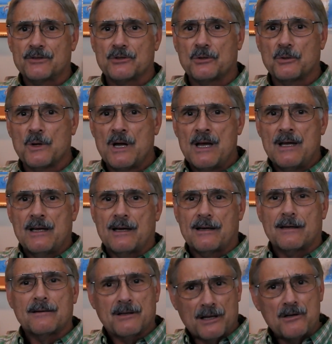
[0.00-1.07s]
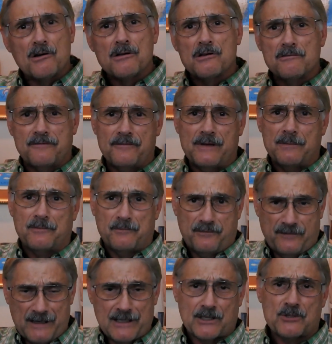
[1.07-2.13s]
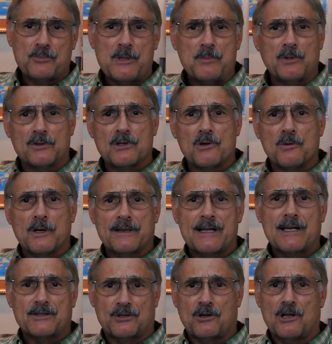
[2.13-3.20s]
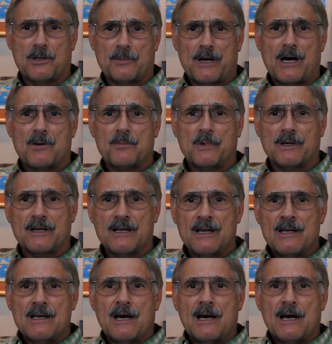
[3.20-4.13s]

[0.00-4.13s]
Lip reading: So I know you Phoenix people know what that's all about, but